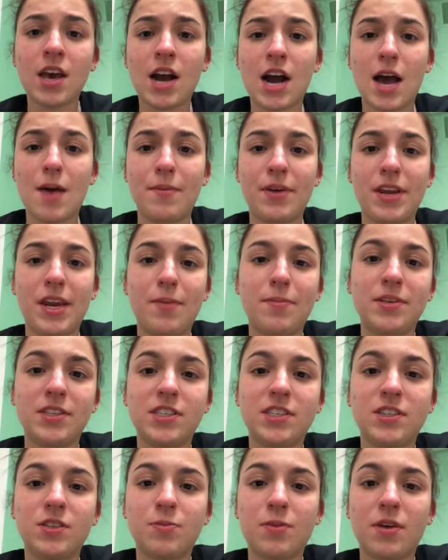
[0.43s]
Hi, my name is
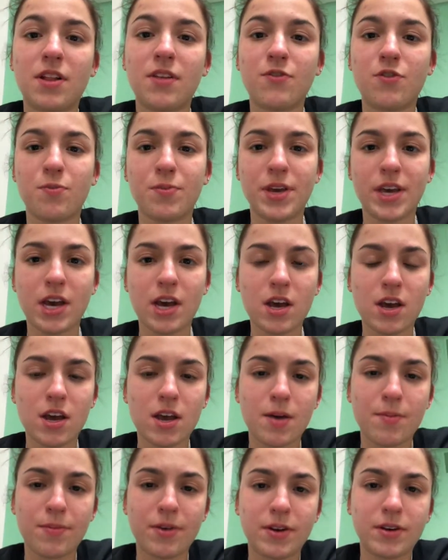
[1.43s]
Isabella Formica.
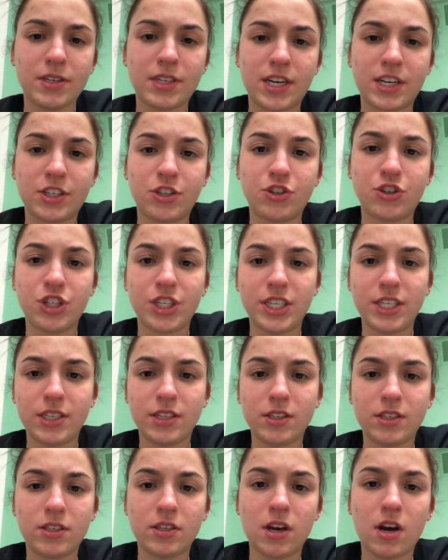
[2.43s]
I'm in Dr.
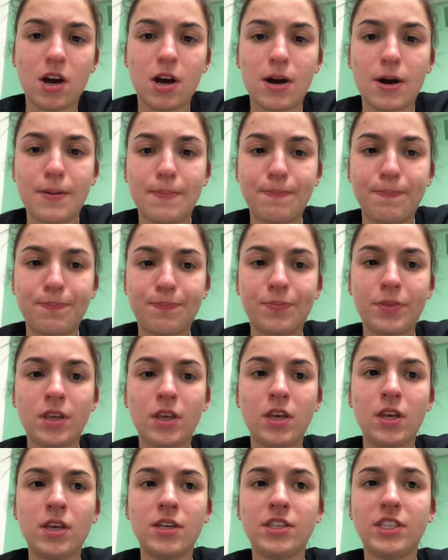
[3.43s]
Jean's
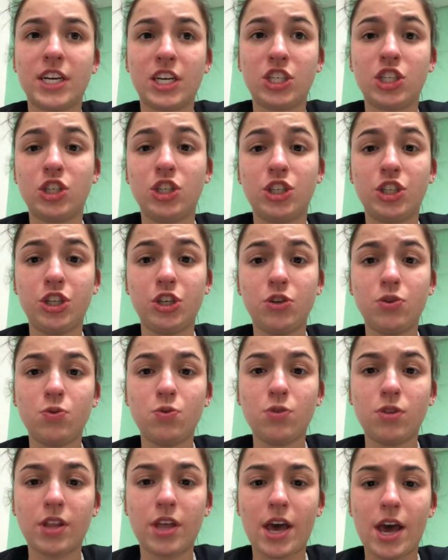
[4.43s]
Section
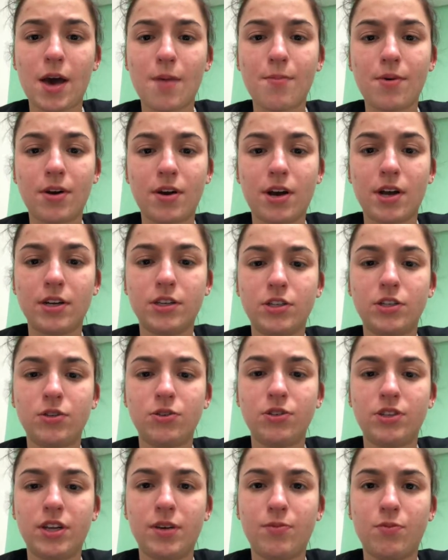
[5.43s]
2 lab on
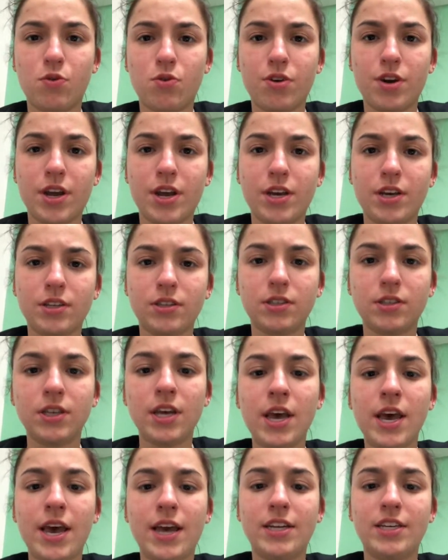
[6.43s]
Tuesday mornings,
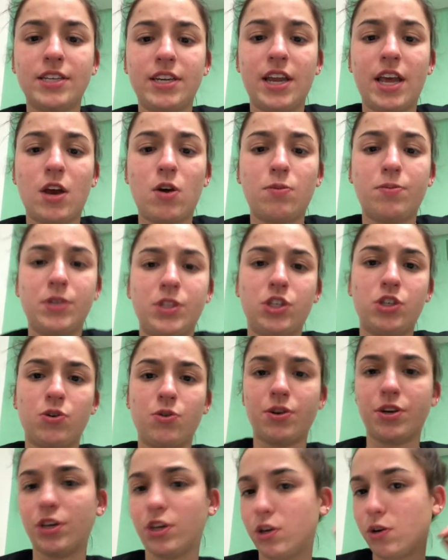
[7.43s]
and today I'll be
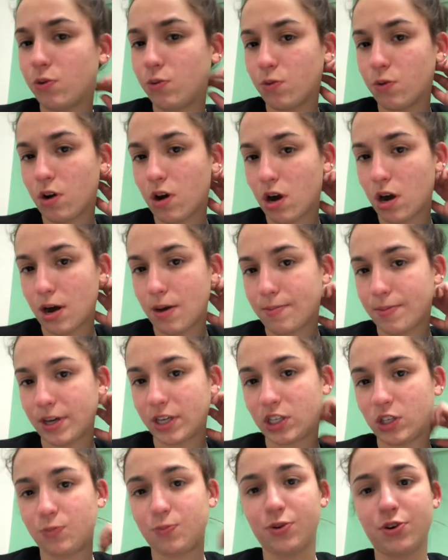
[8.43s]
showing you
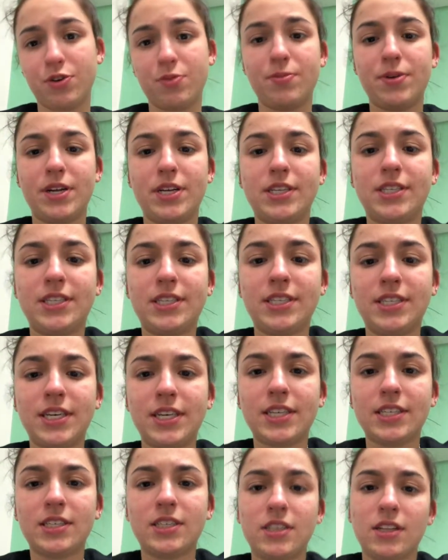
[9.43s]
Experiment
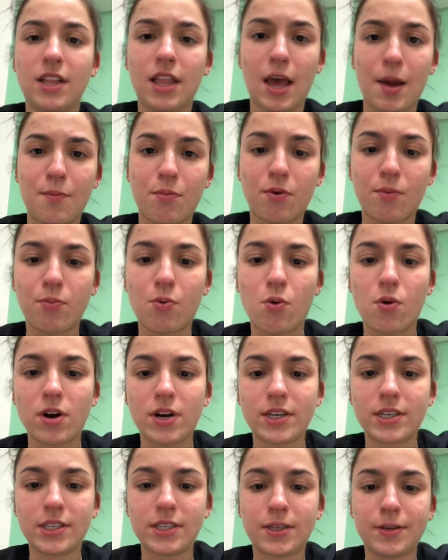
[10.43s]
6 lab
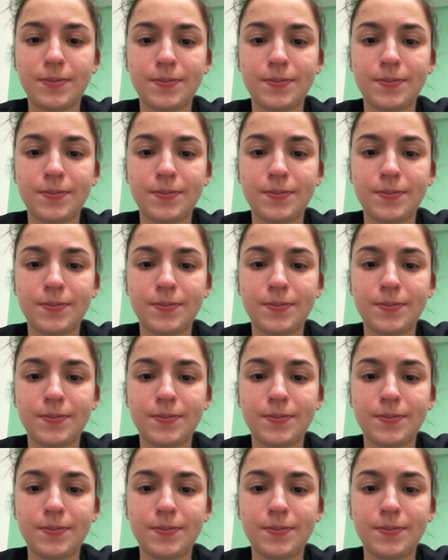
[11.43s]
report.